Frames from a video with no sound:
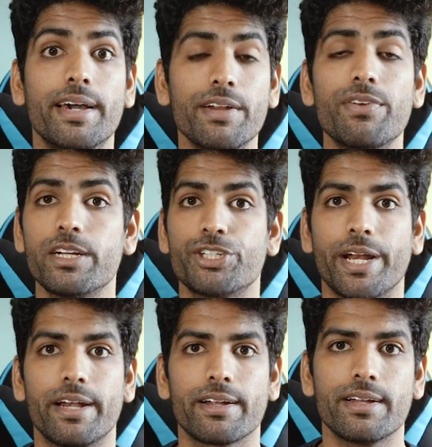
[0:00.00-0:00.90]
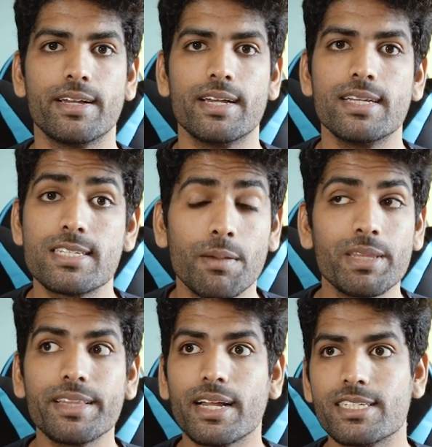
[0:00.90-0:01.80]
Refresh rate,
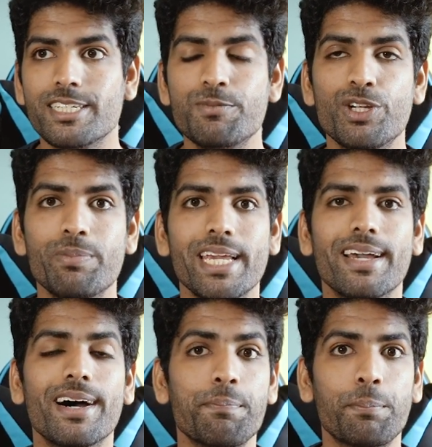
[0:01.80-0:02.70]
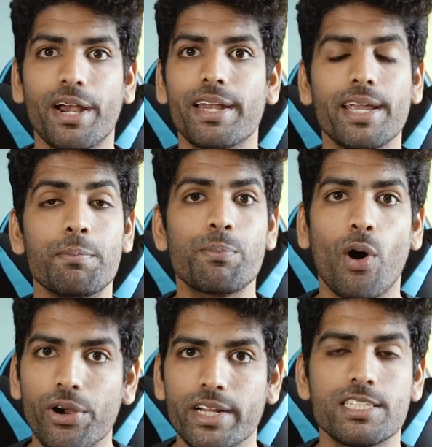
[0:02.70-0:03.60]
something that seems to be a pretty
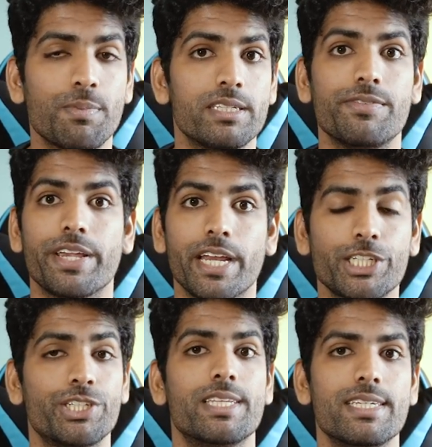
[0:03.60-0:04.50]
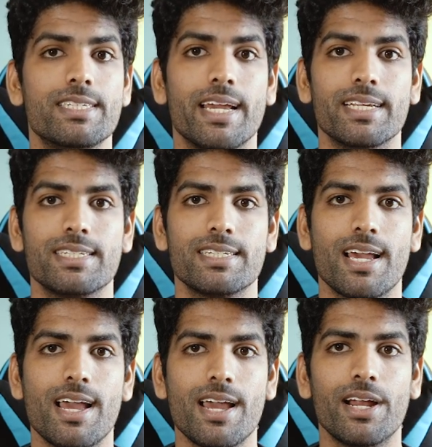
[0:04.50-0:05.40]
important specification these
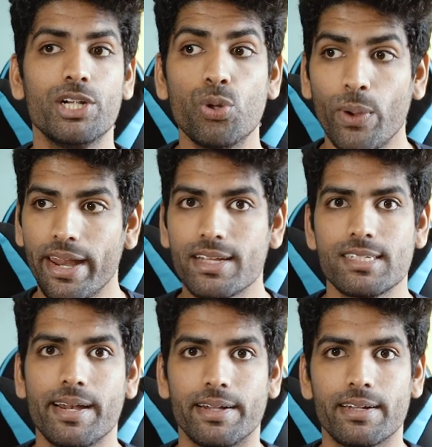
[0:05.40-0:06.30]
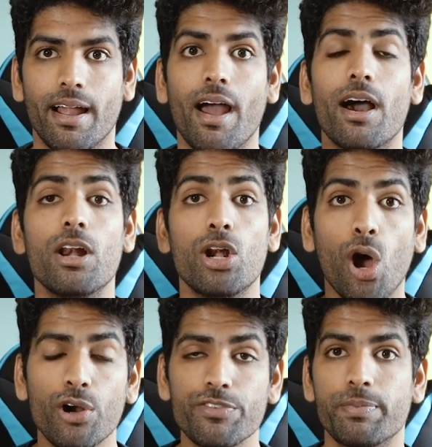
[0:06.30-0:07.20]
days. To an extent, a
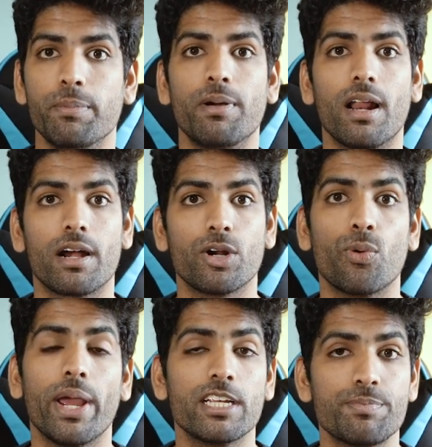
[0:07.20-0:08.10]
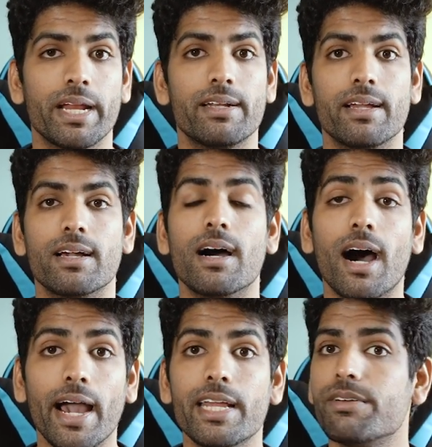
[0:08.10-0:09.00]
lot of people are now expecting a
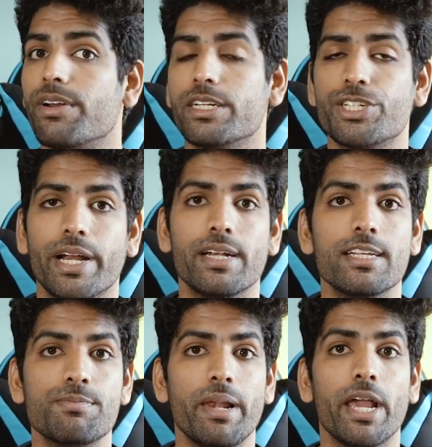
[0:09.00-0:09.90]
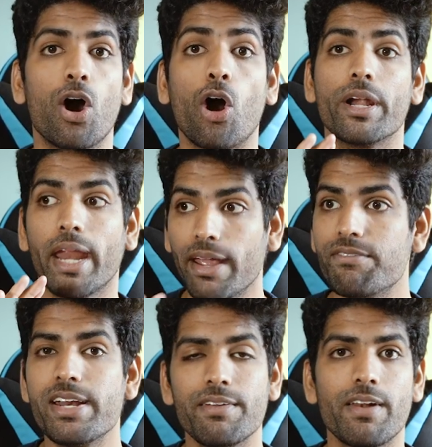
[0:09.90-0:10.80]
high refresh rate display on
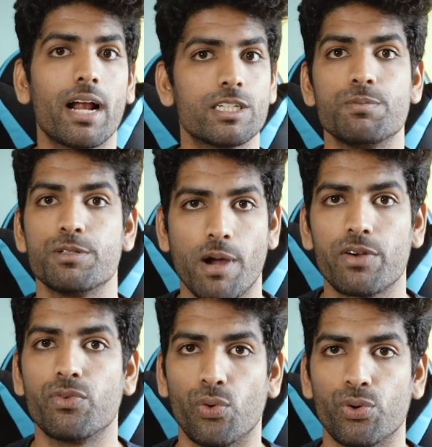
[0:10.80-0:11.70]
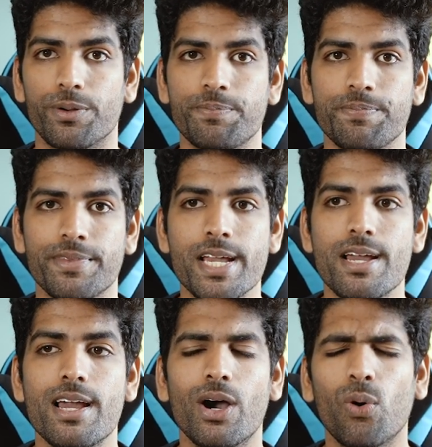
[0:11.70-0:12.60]
every flagship smartphone.
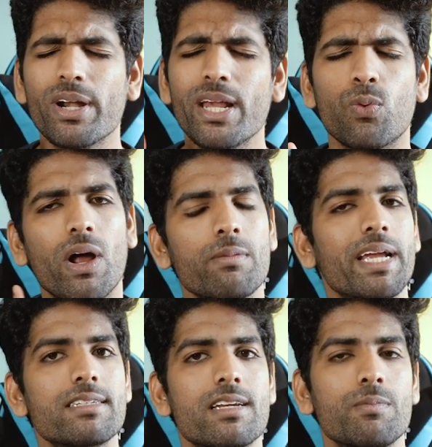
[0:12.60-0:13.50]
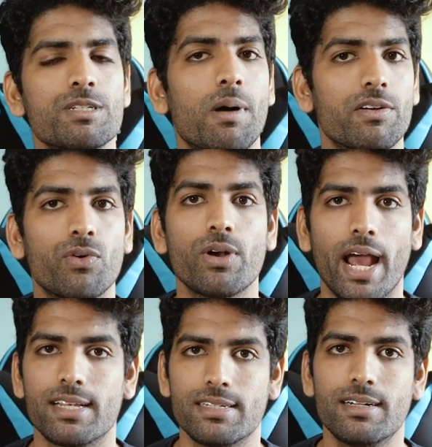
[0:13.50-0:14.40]
Only one mainstream smartphone
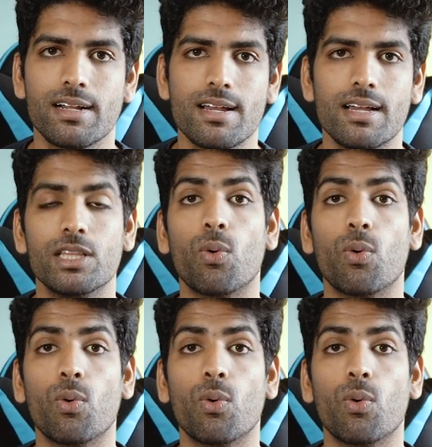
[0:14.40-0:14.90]
has it, the